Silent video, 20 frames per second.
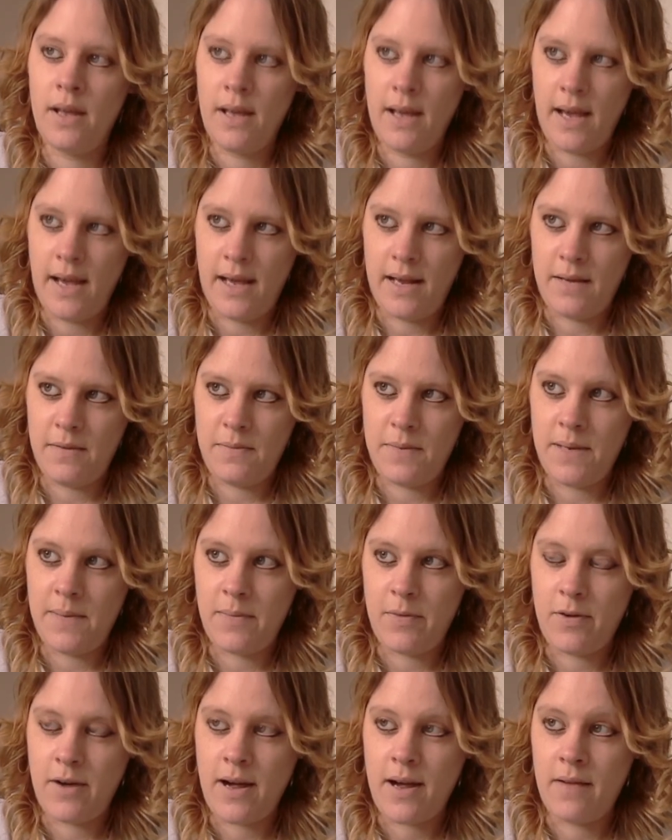and
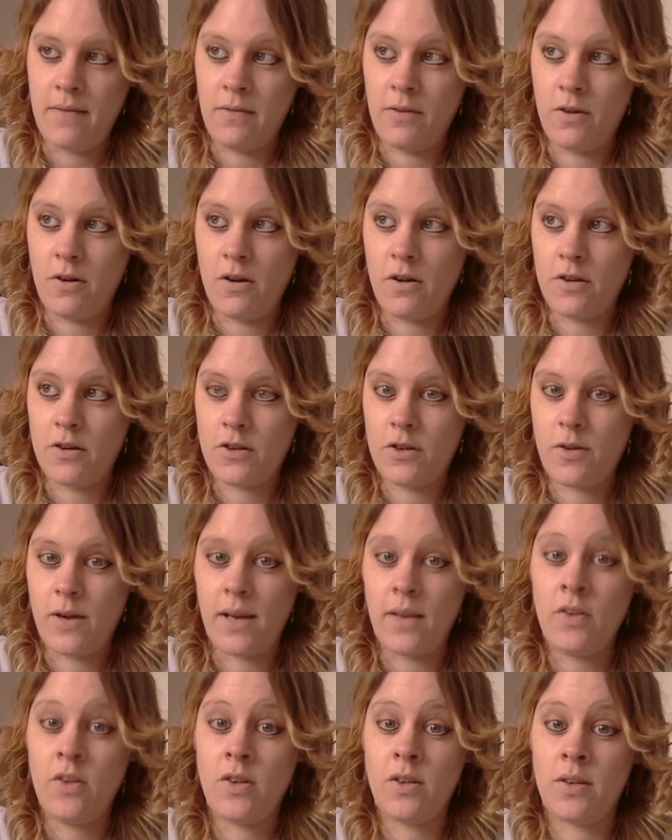people have got
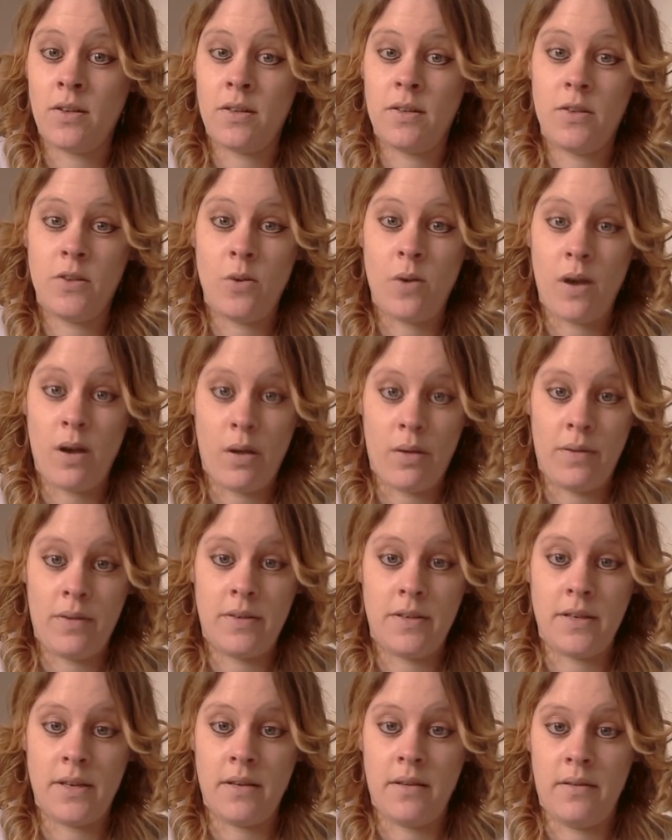questions to
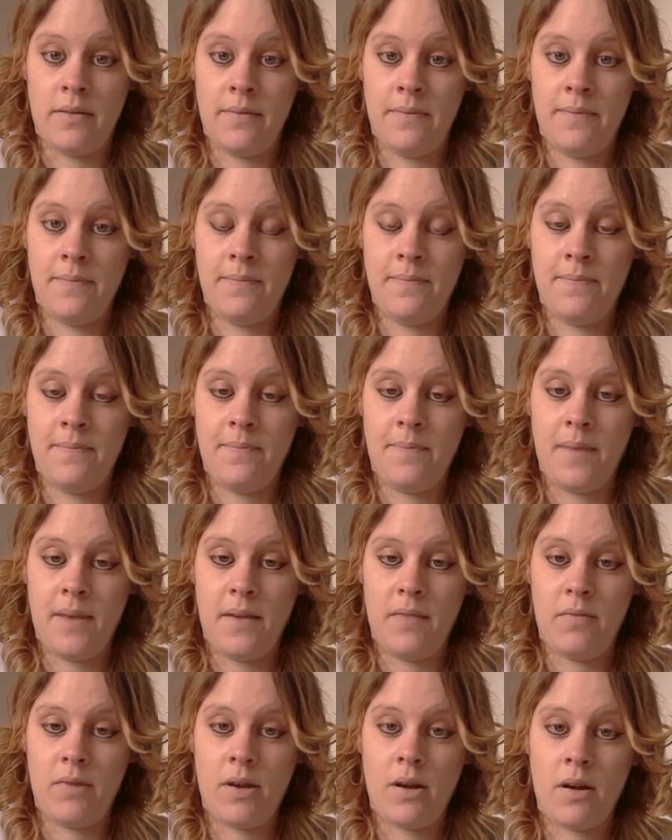answer
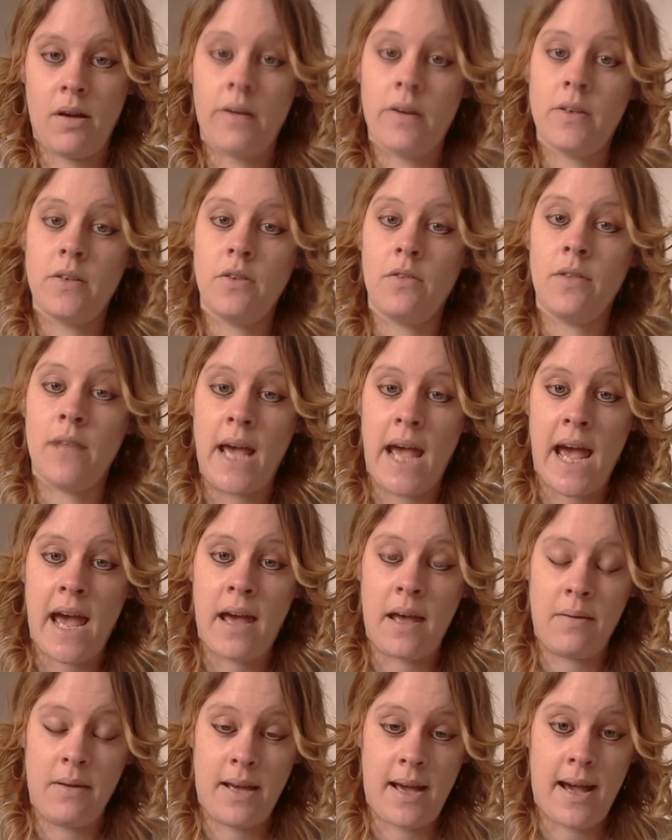in regard to
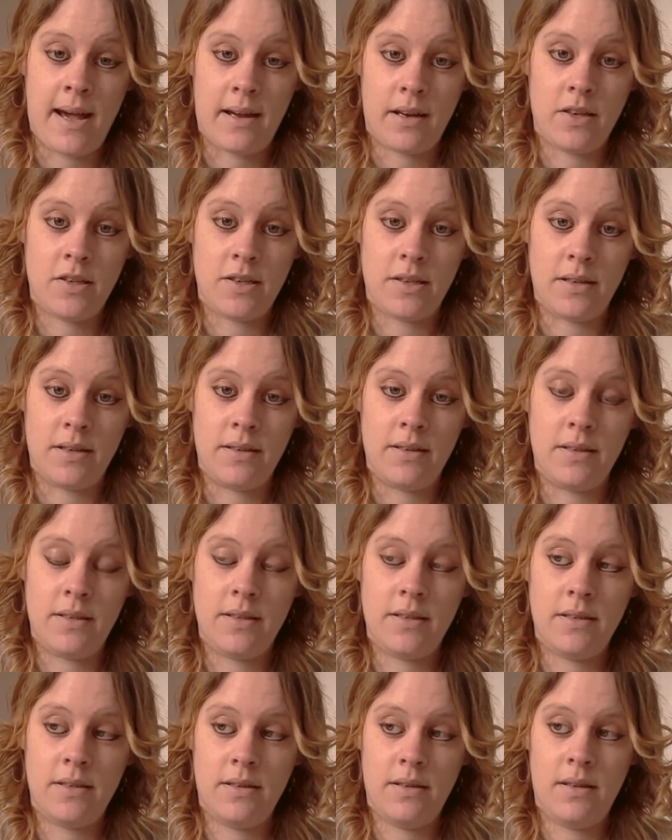their actions
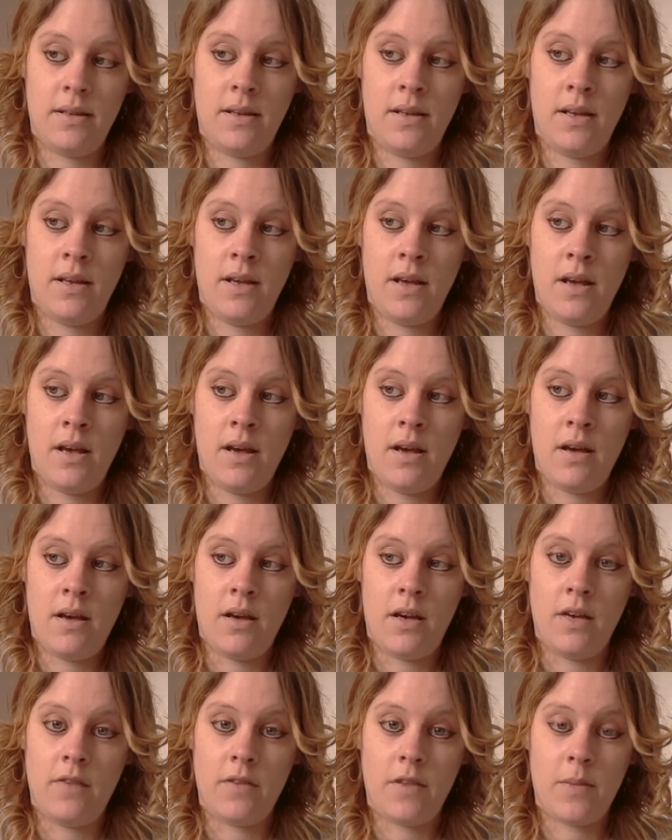
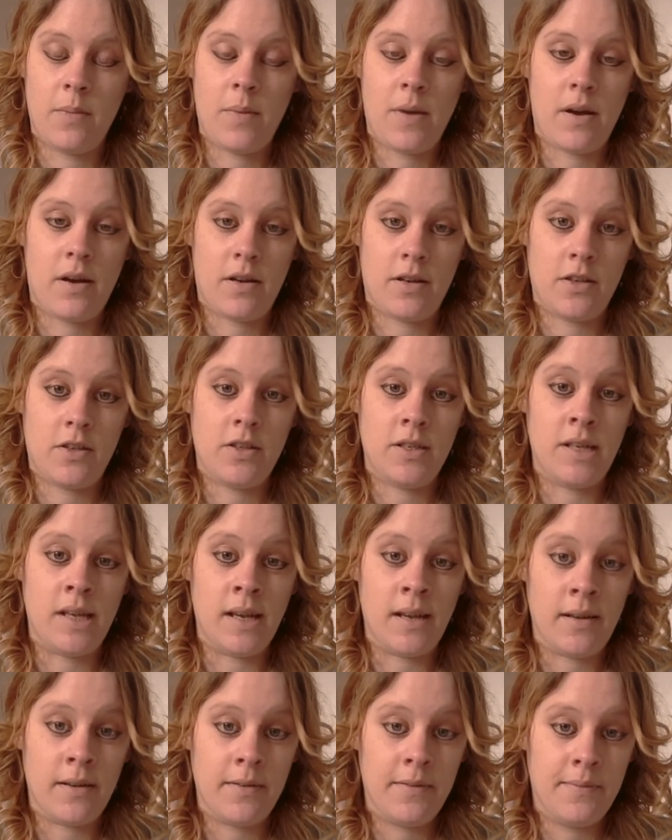over the past
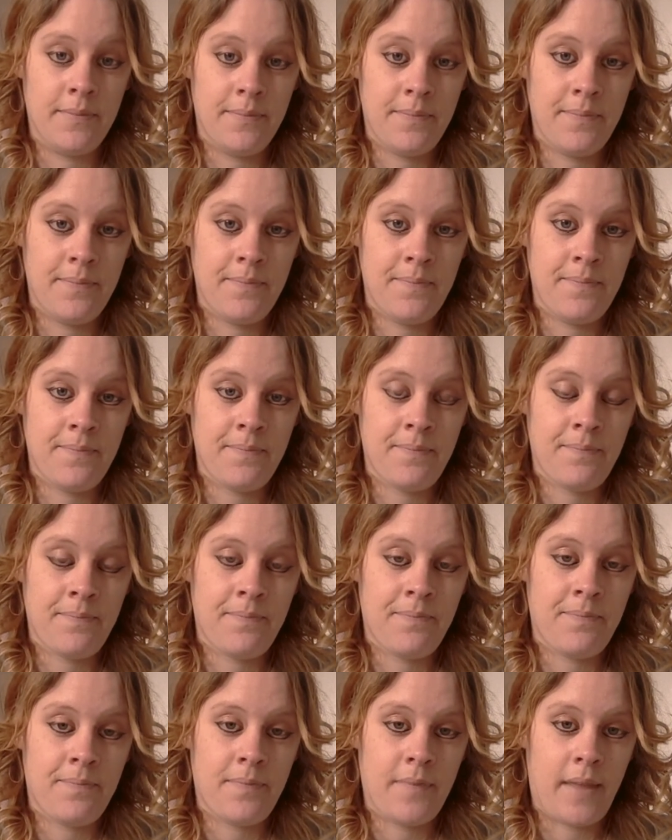year.
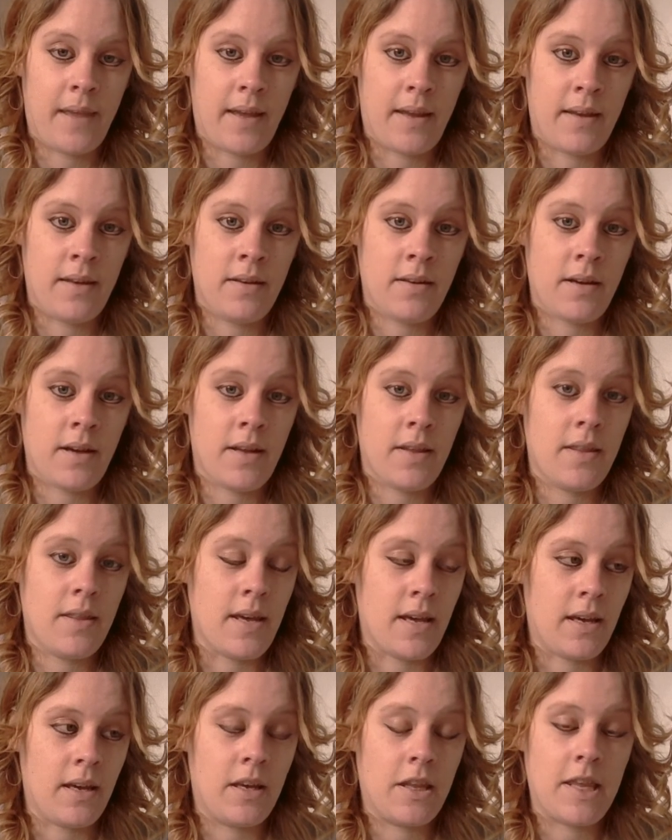And I
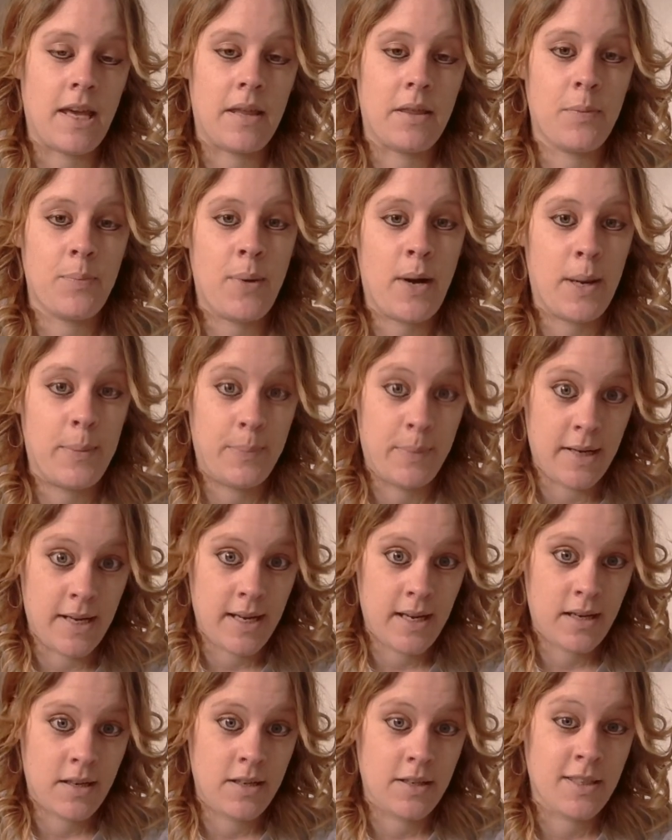think that the
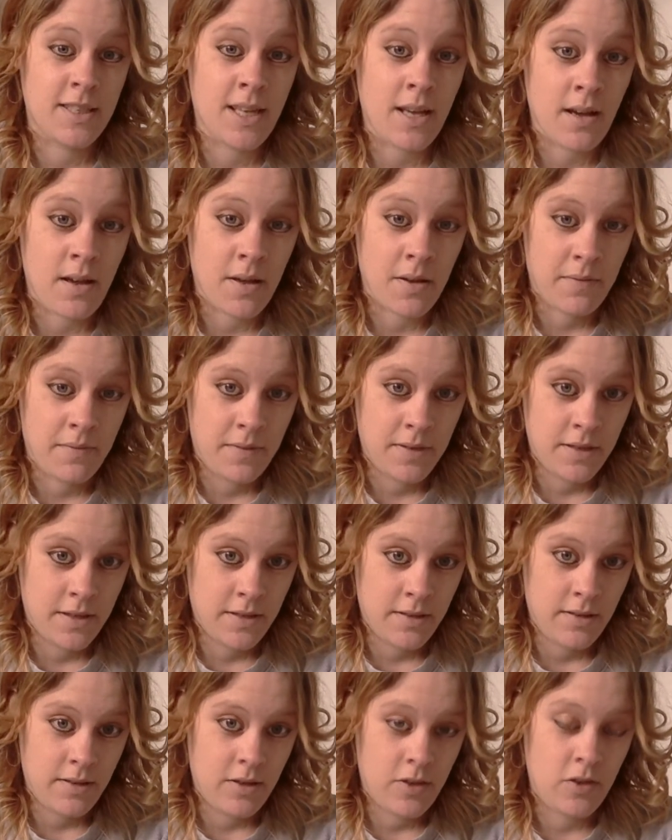public deserves
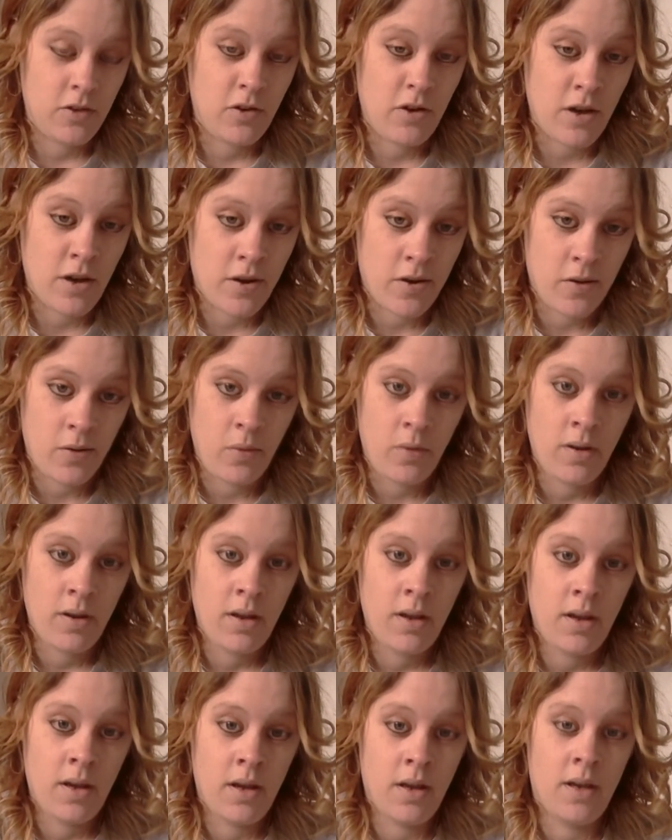to know
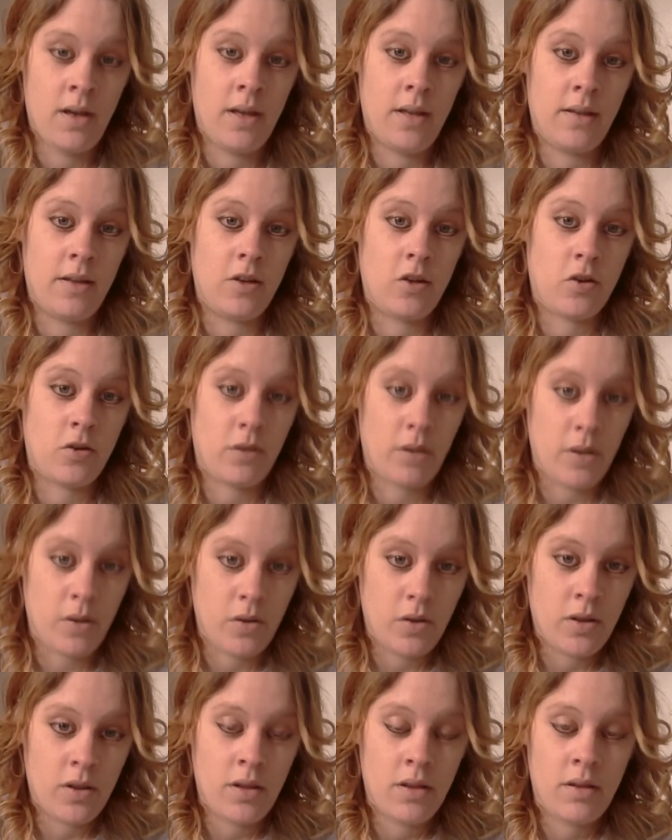the
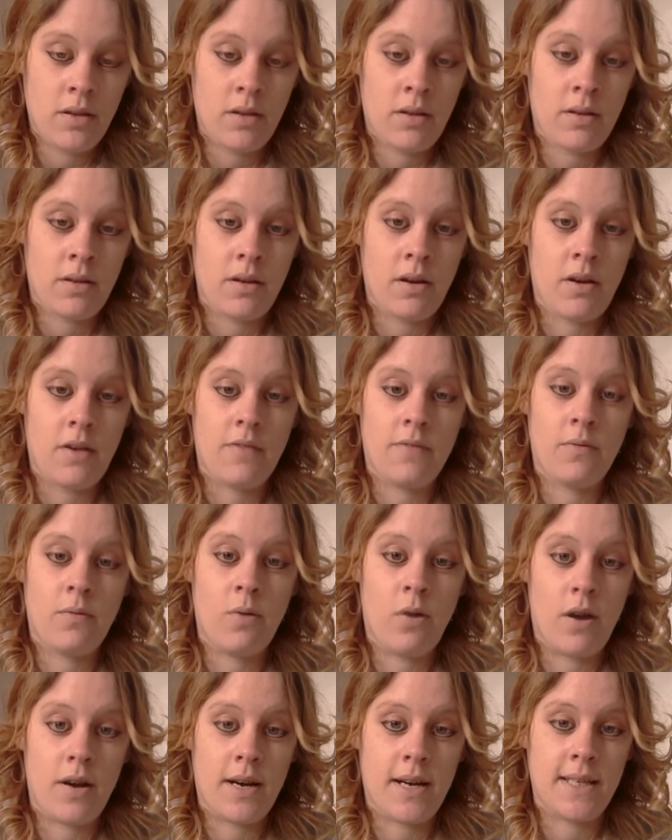truth of
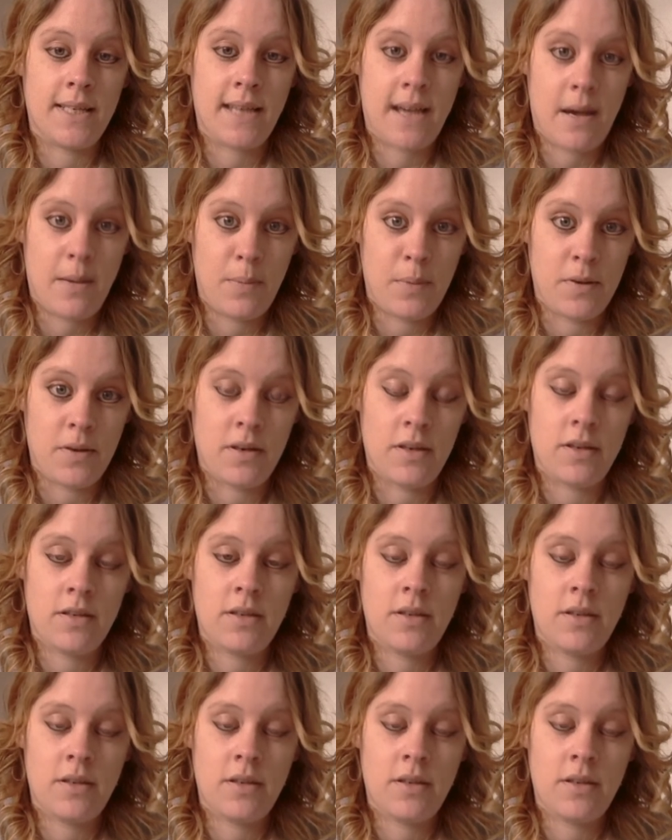what has happened